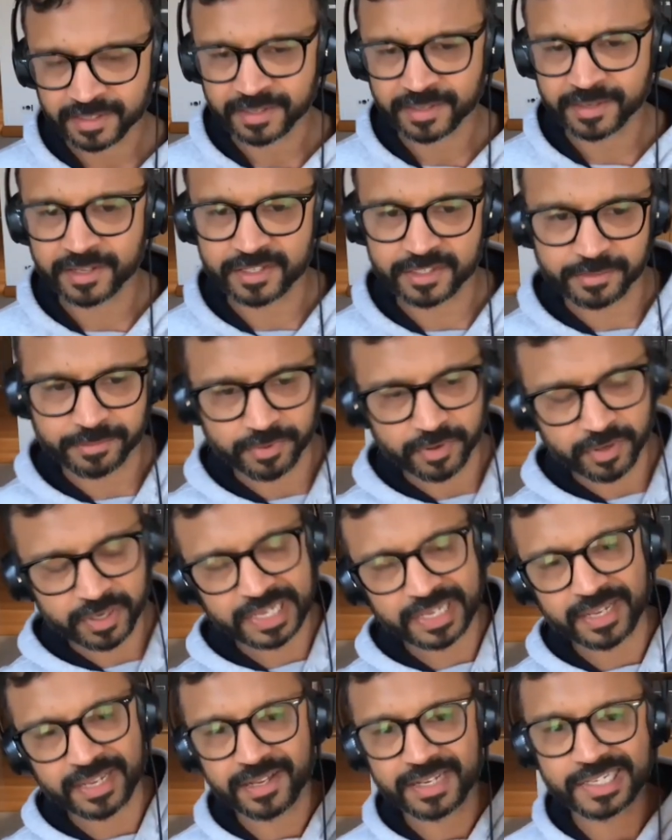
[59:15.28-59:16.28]
because the
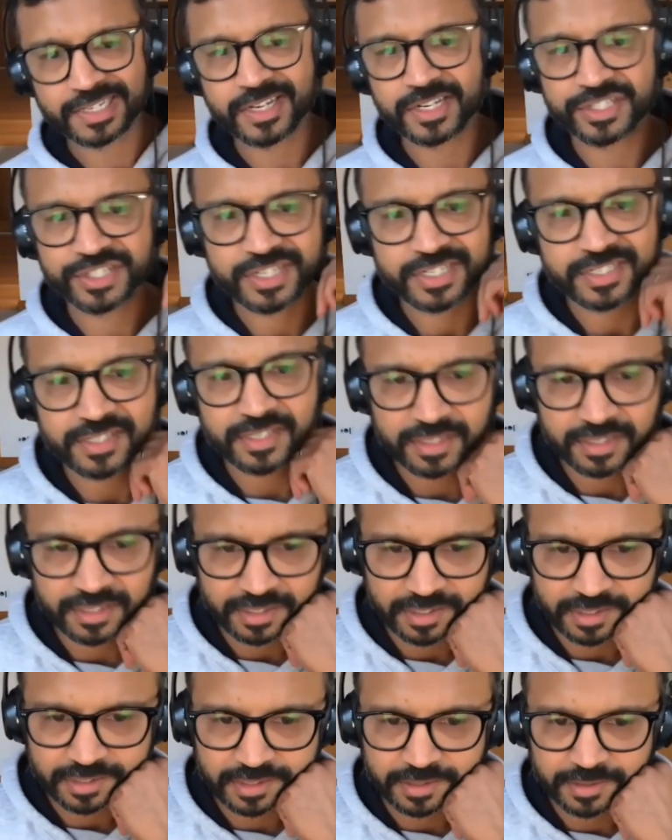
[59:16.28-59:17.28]
body can't digest it.
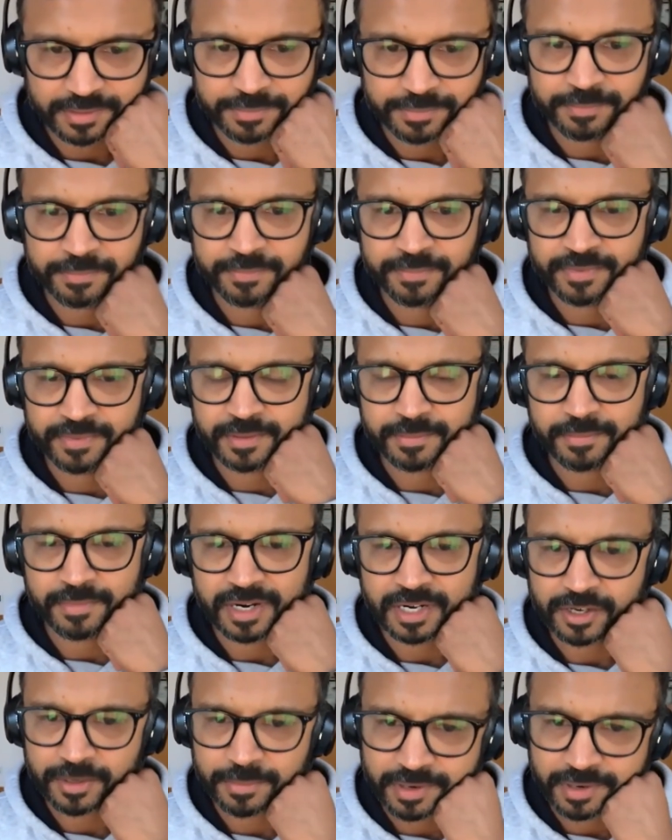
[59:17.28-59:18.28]
The, the, the
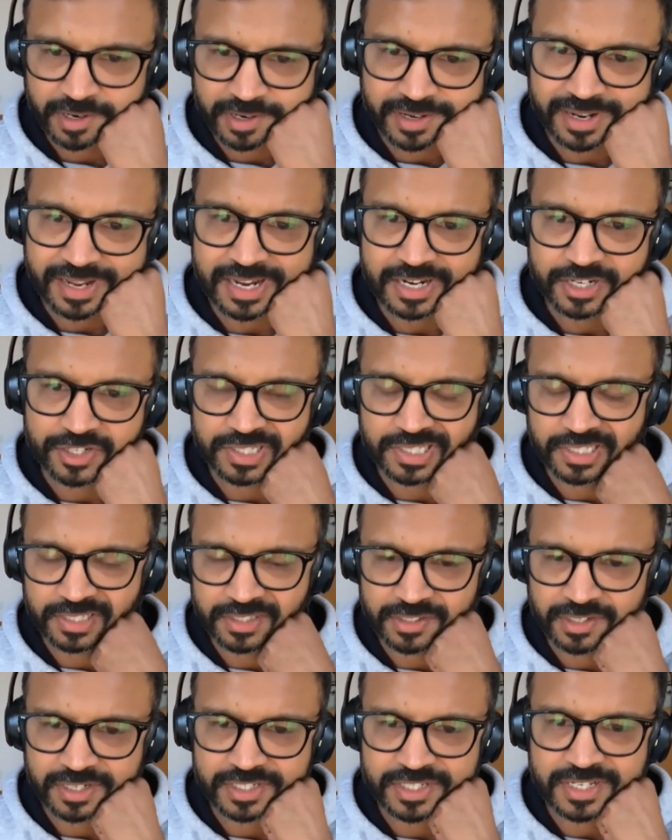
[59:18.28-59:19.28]
microbiota actually
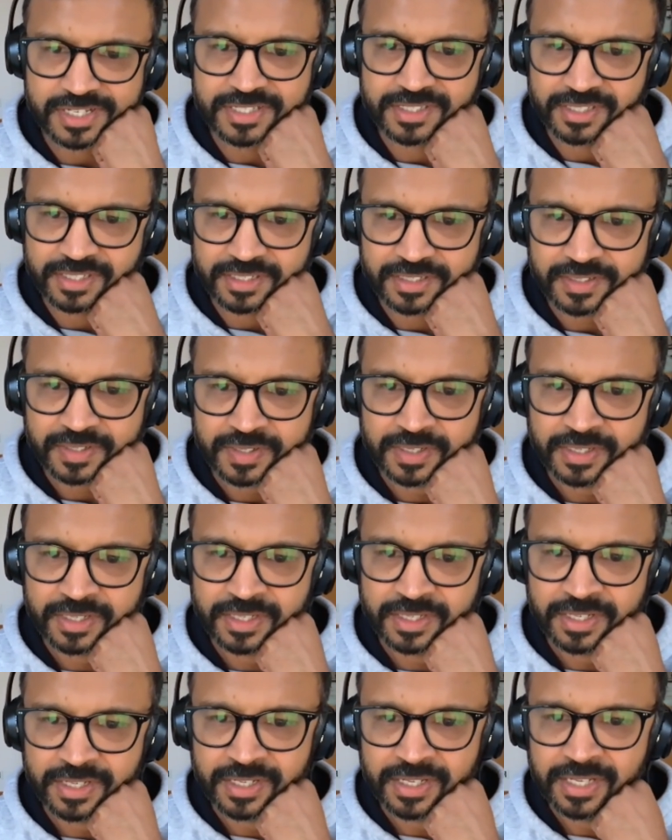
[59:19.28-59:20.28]
digest it.
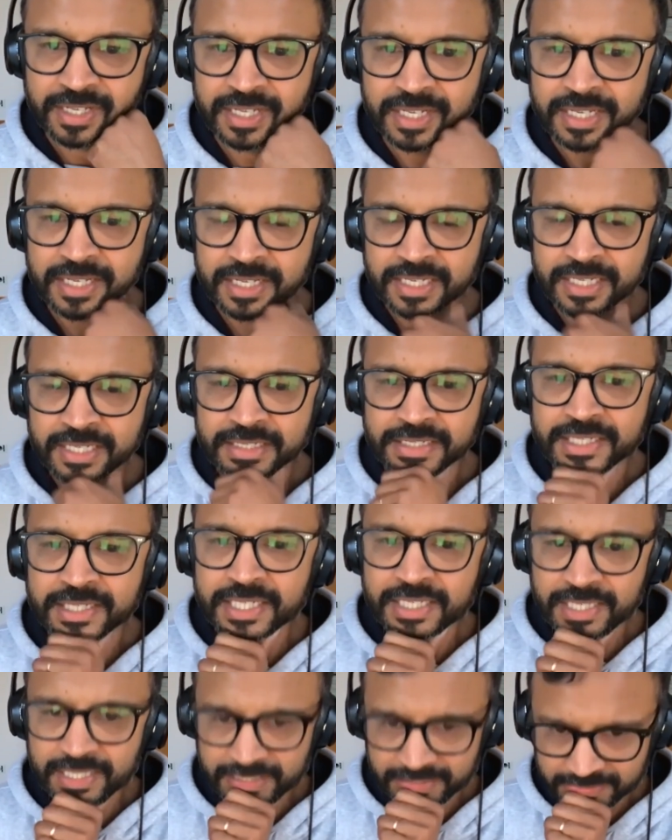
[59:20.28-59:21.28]

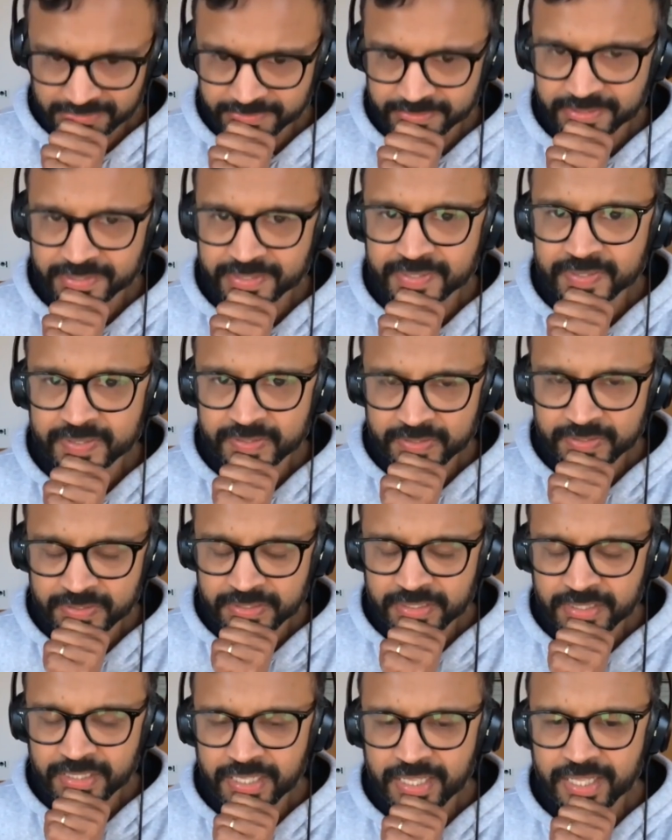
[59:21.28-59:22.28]
It's true.
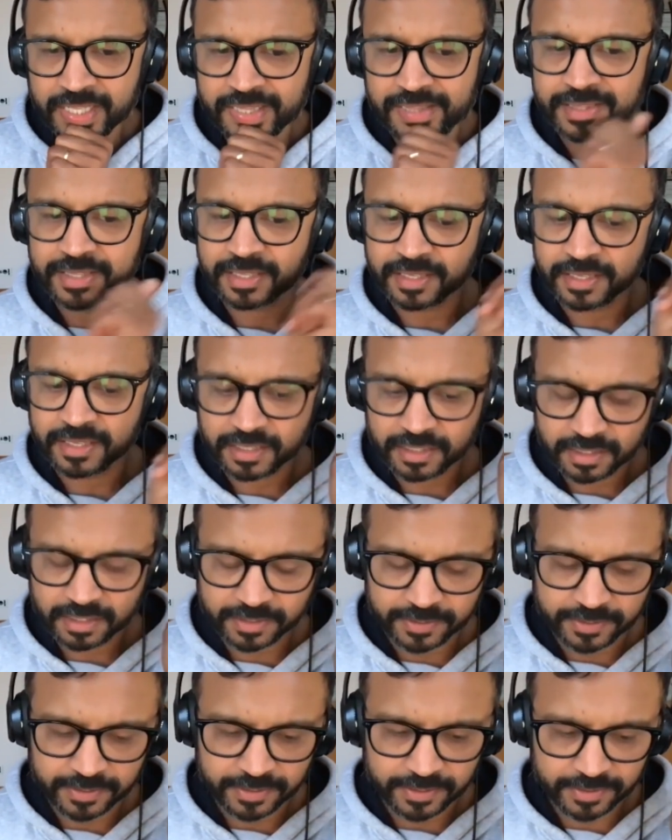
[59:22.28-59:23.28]

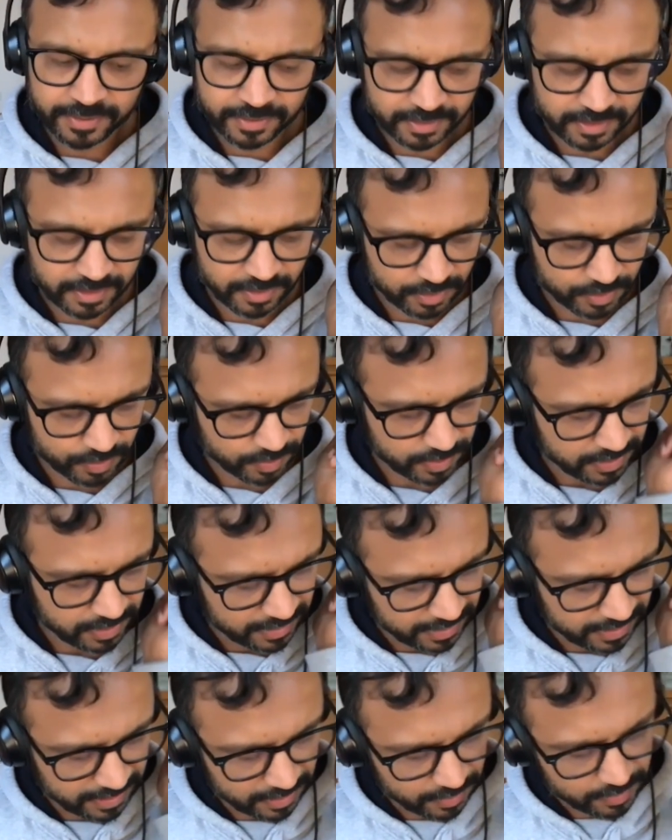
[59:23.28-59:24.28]
The, there was one
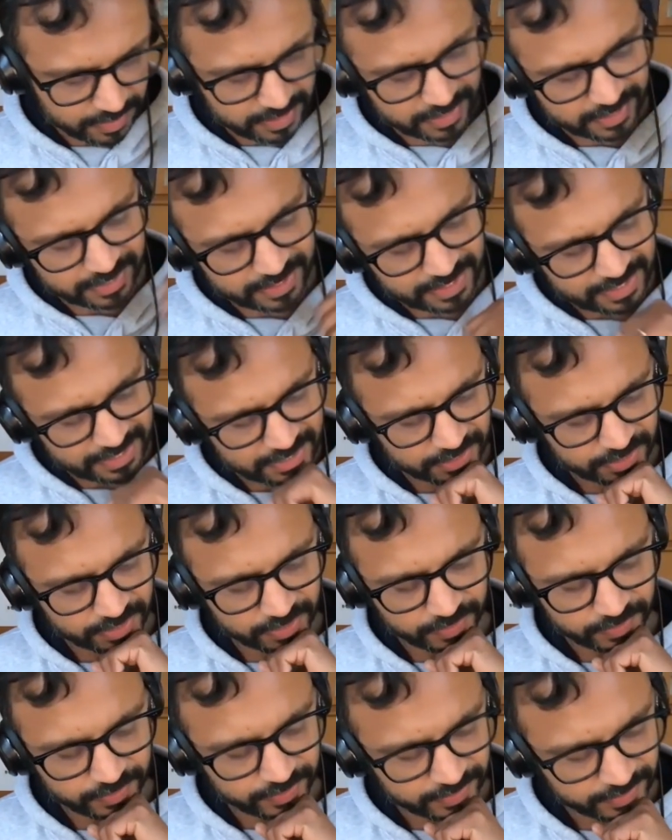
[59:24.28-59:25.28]
thing I wanted to ask
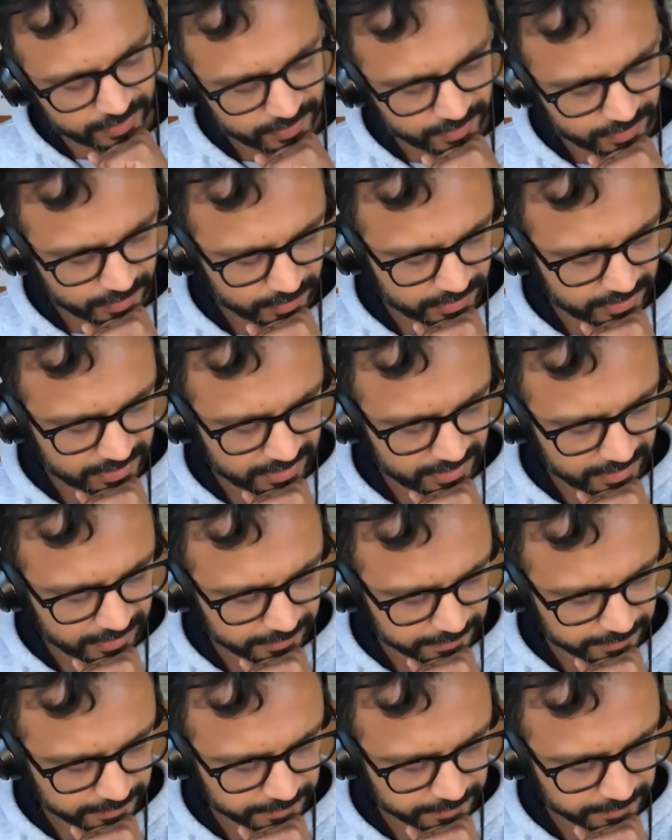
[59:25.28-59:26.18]
you. What was that?